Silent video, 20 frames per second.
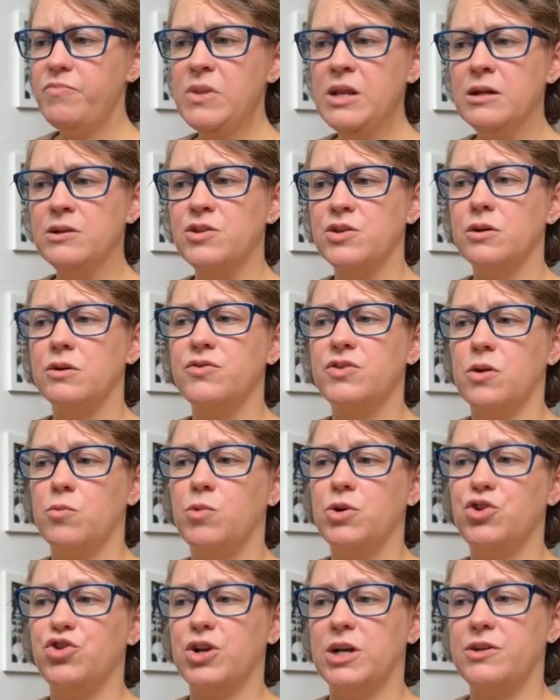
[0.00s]
So if
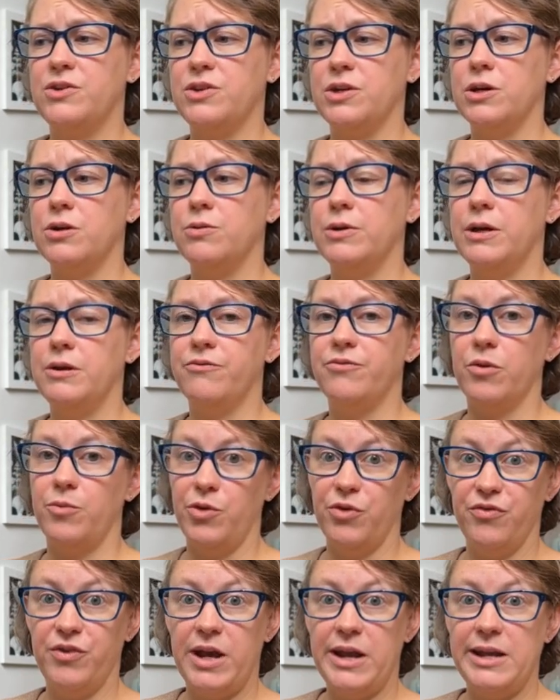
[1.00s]
someone tries to go in from
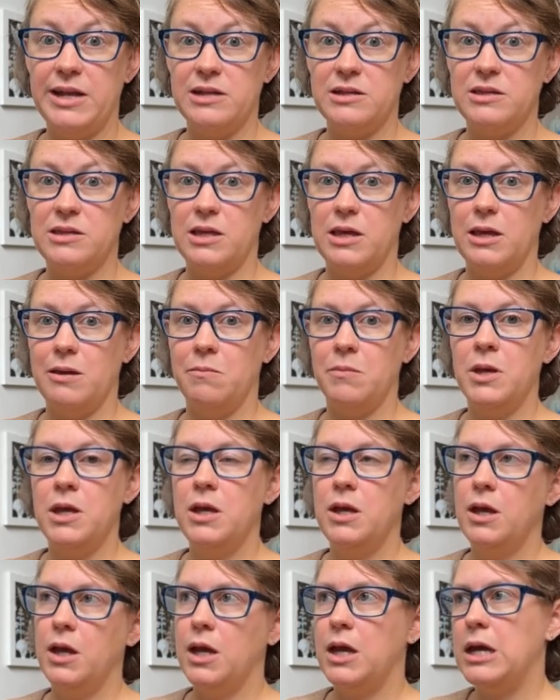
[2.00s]
your finance team
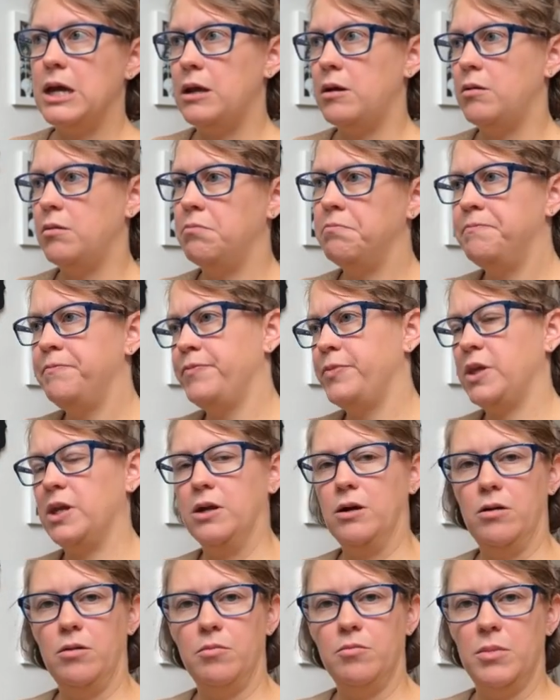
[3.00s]
and,
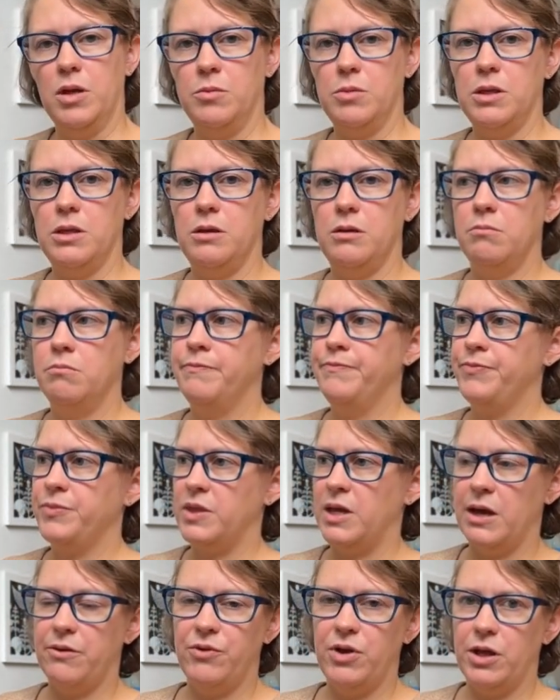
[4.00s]
maybe
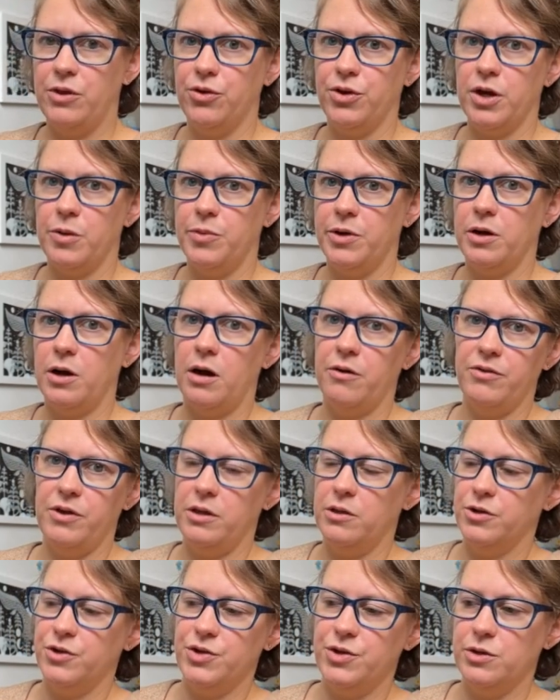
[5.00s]
they haven't had their cup of coffee,
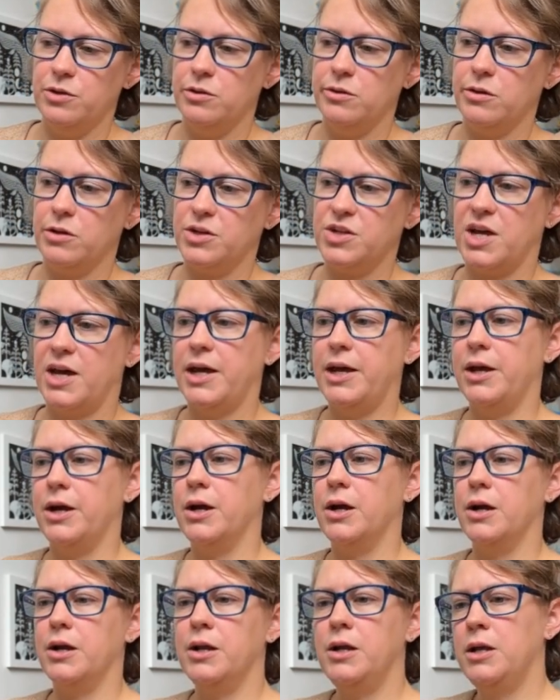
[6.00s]
they're still a little
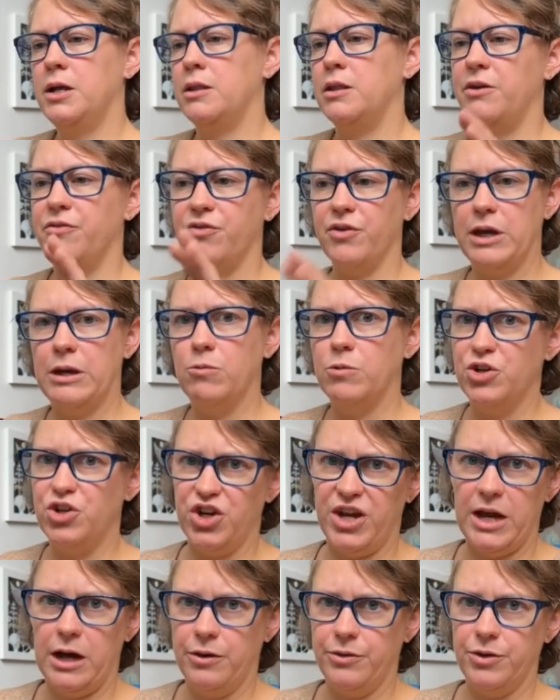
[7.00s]
tired, they forget which
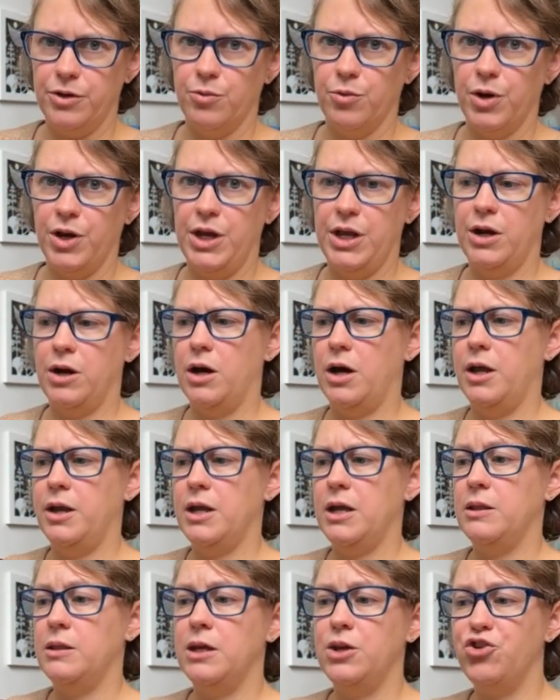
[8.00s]
account they're working on,
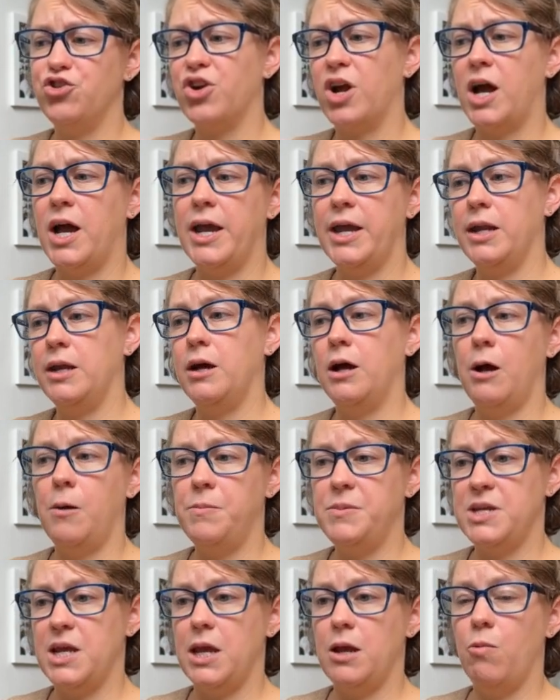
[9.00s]
and they try and
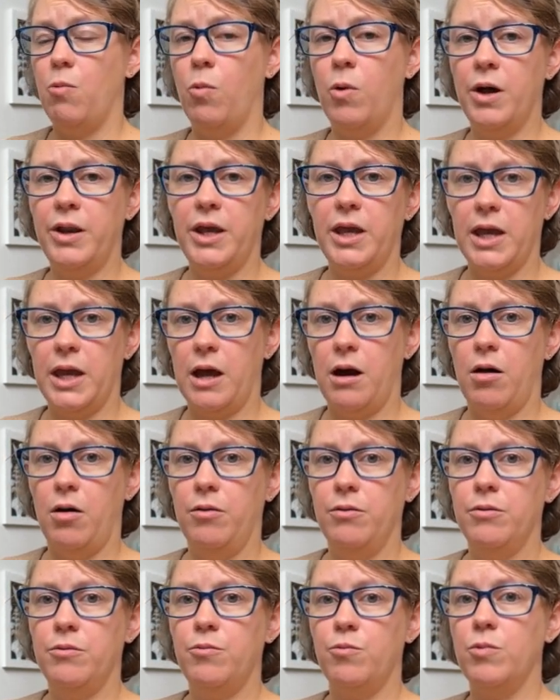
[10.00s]
update one account
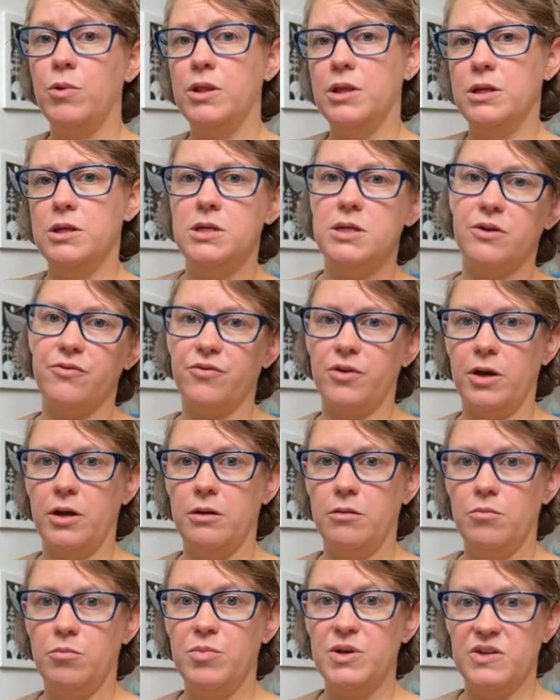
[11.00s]
with a different
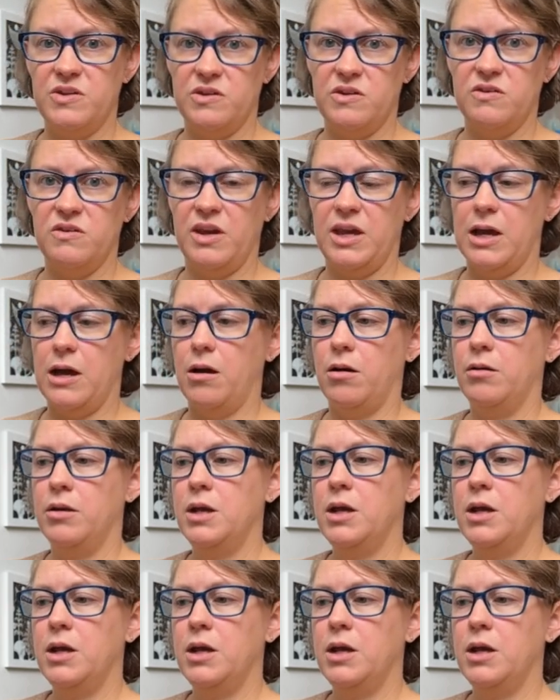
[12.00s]
business account,